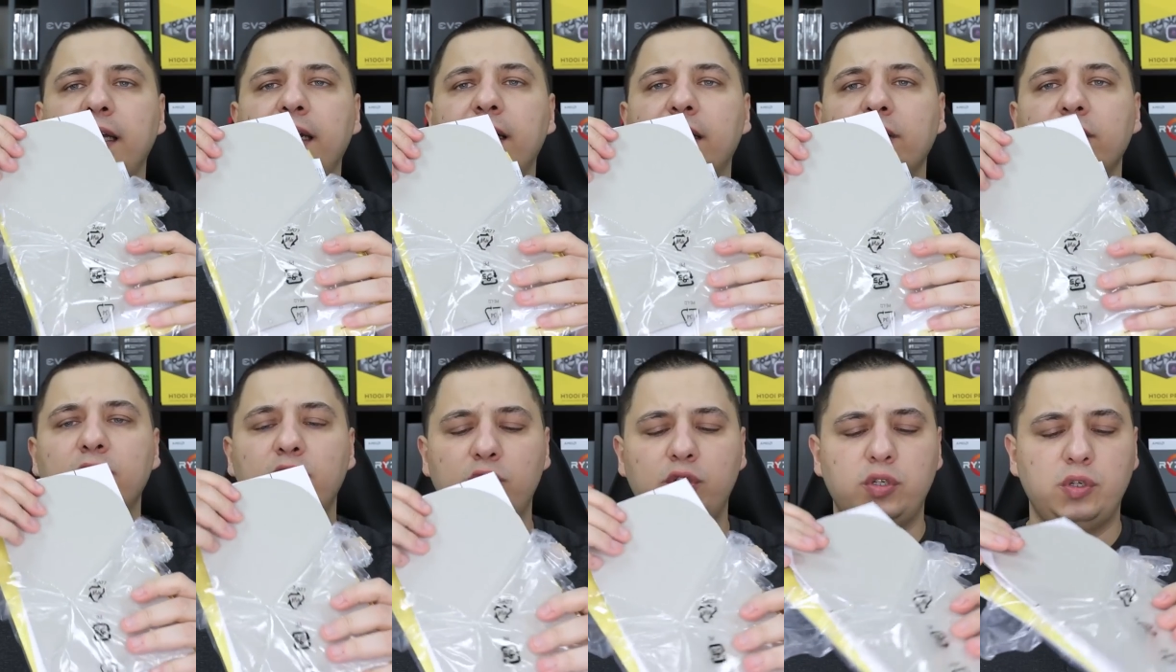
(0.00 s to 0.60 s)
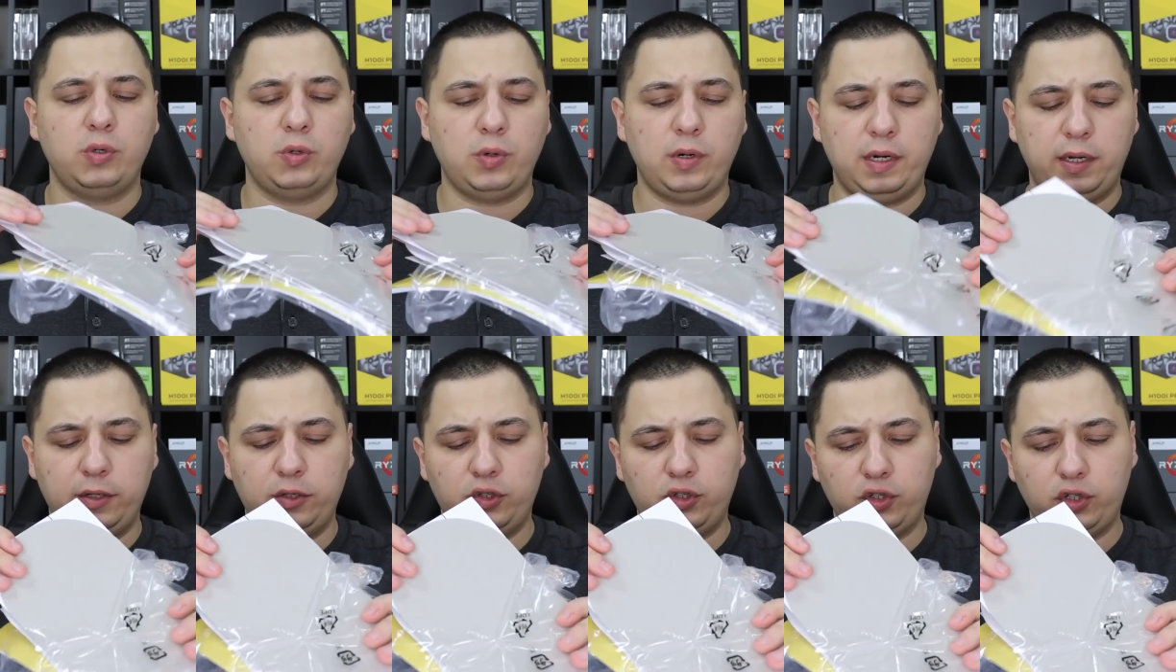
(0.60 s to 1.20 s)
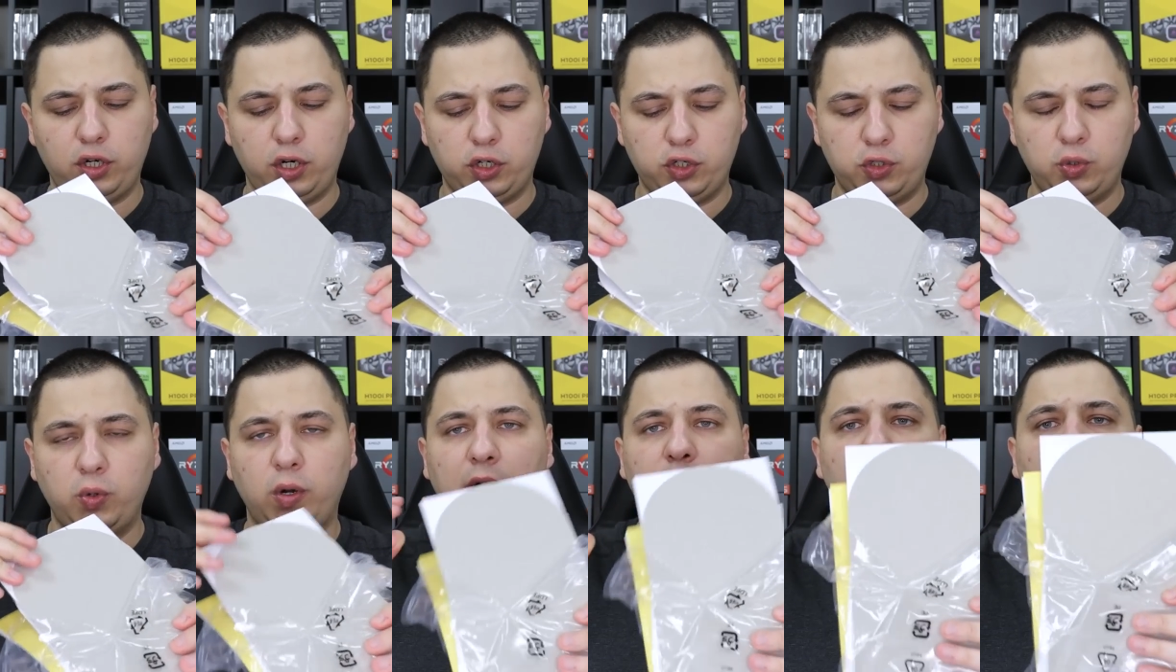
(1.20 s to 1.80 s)
here to uh, instruct
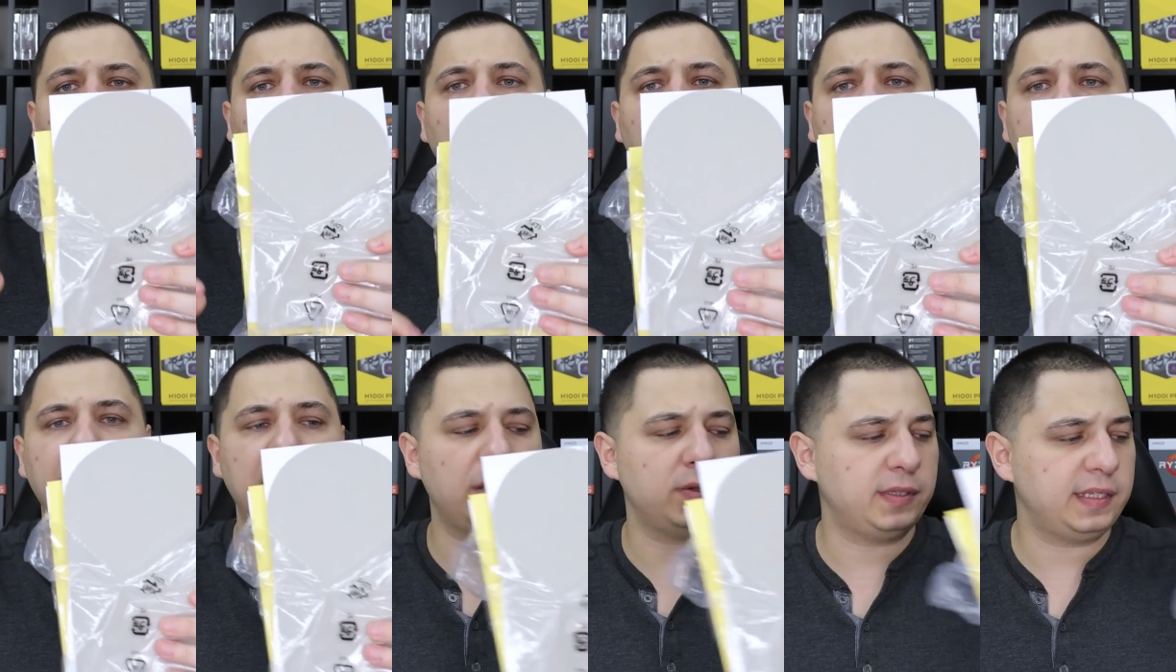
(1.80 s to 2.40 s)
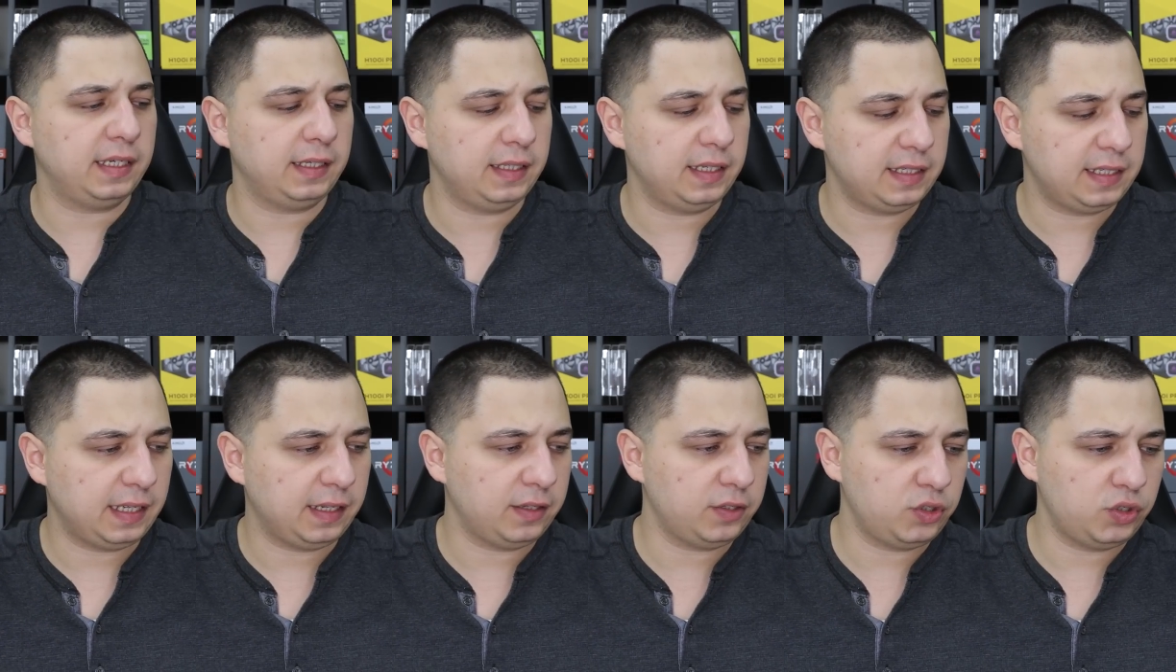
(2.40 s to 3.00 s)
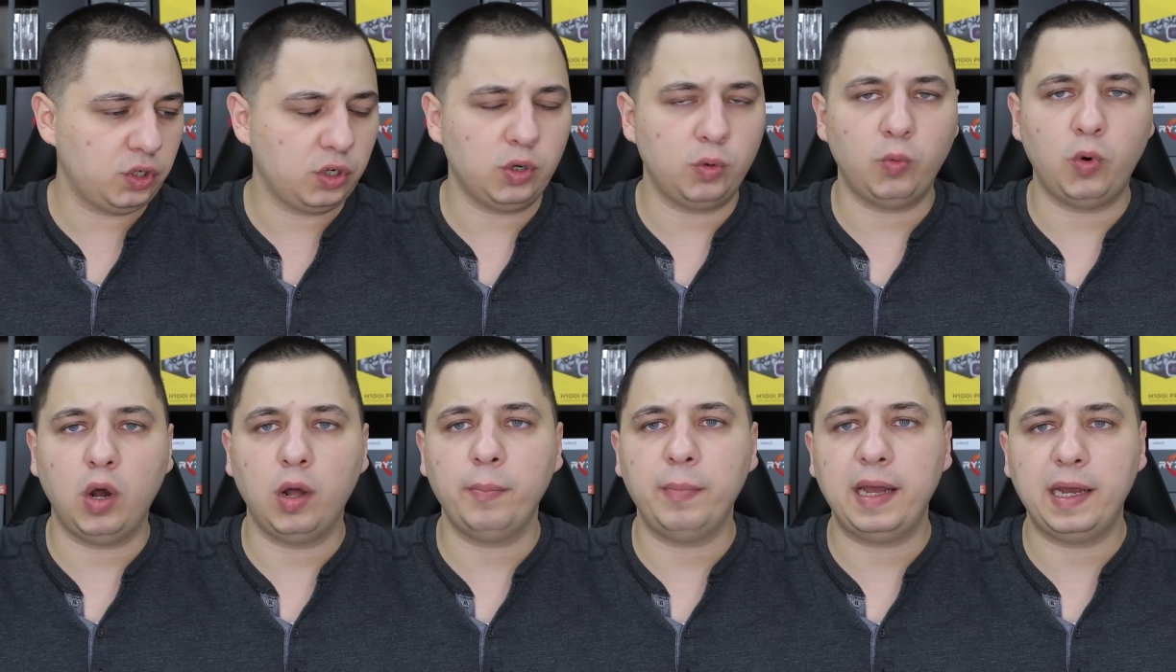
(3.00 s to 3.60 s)
you on wall mounting this. Now, this you could
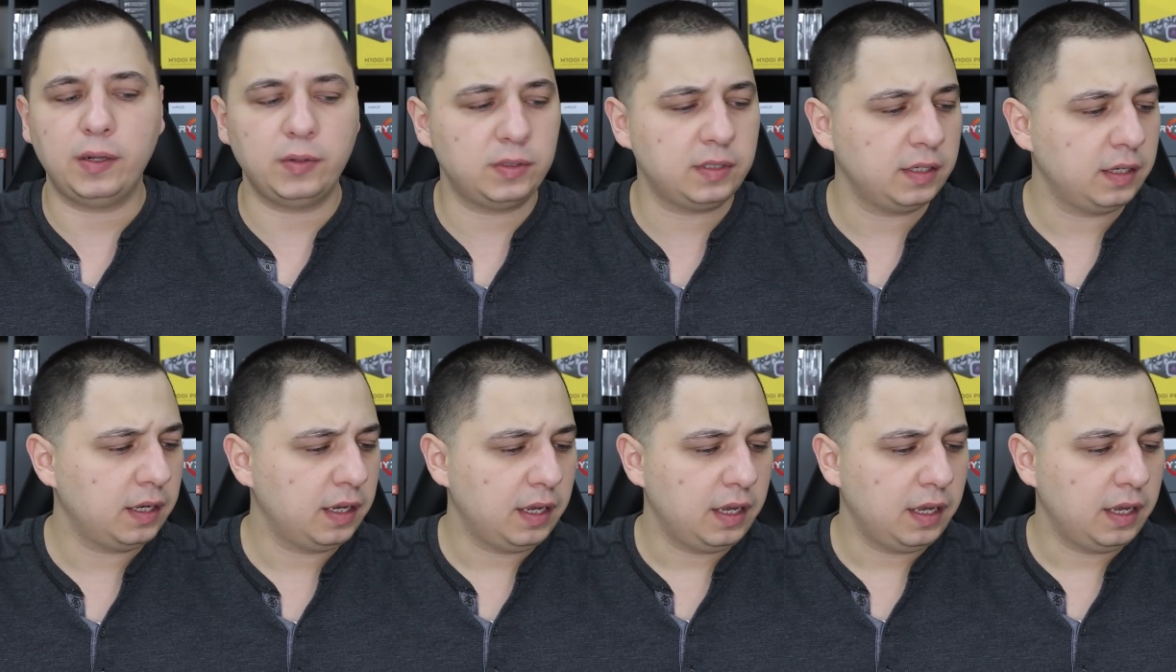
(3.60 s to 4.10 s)
wall mount.